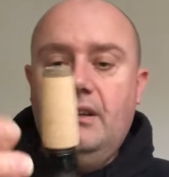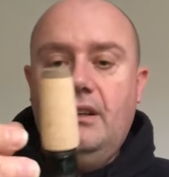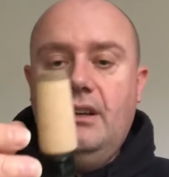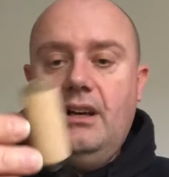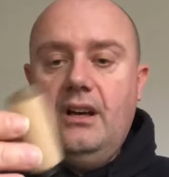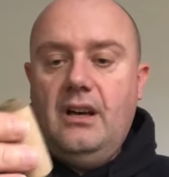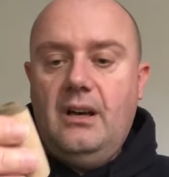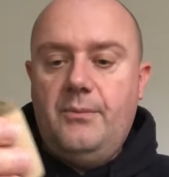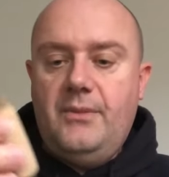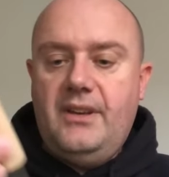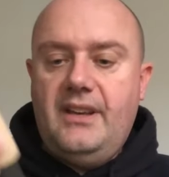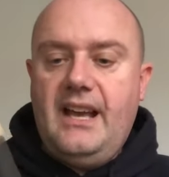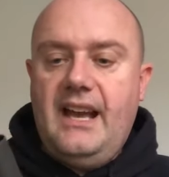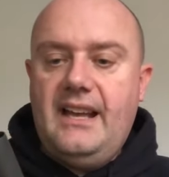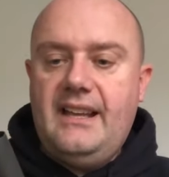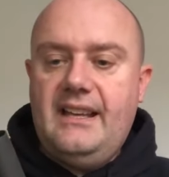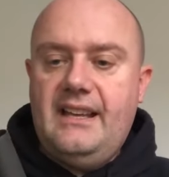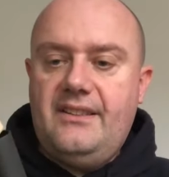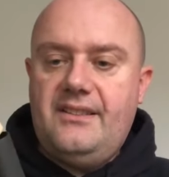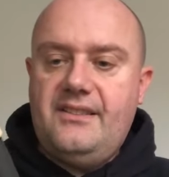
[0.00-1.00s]
You can
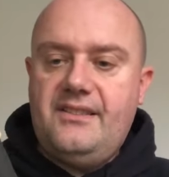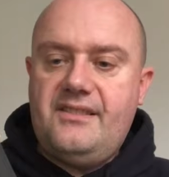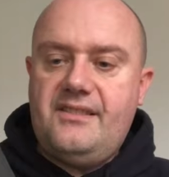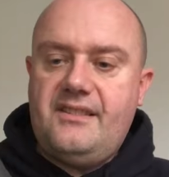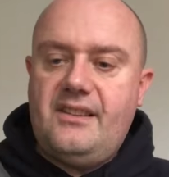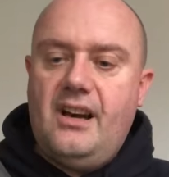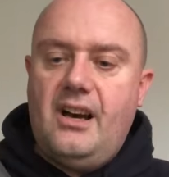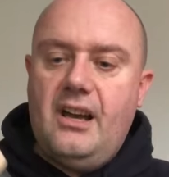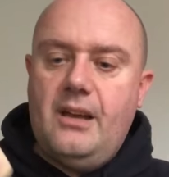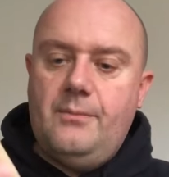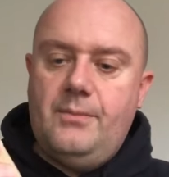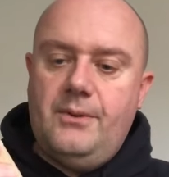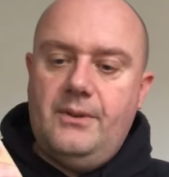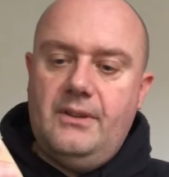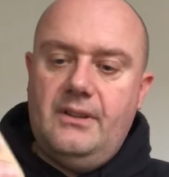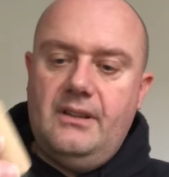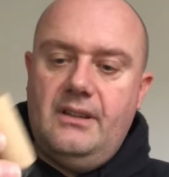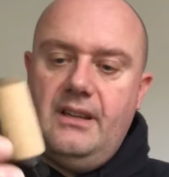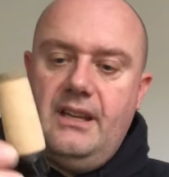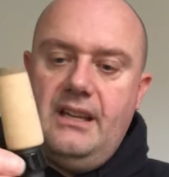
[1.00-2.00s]
get this type
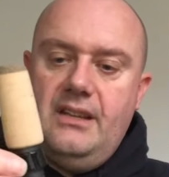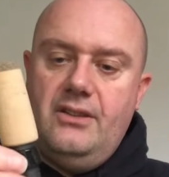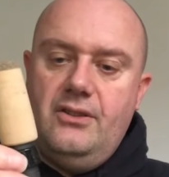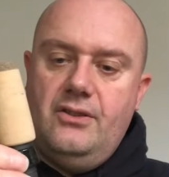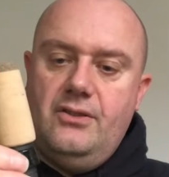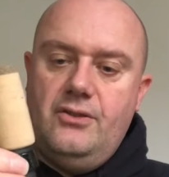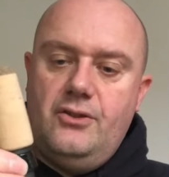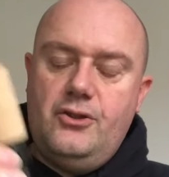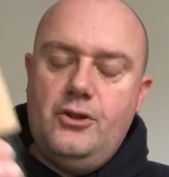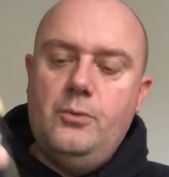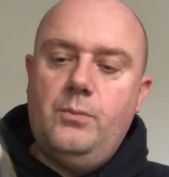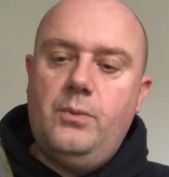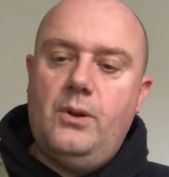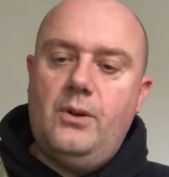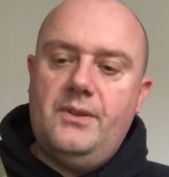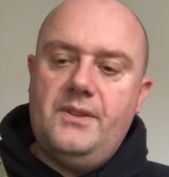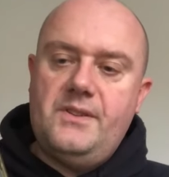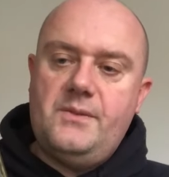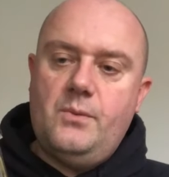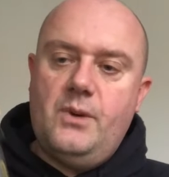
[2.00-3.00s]
in Duplon
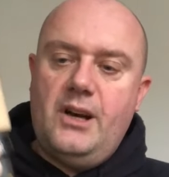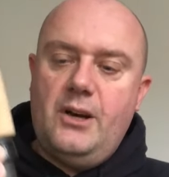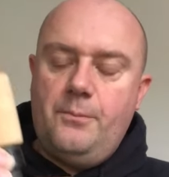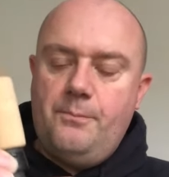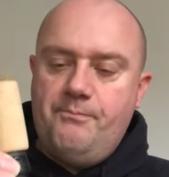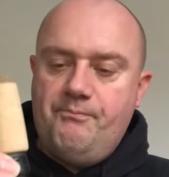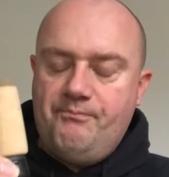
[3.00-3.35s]
as well.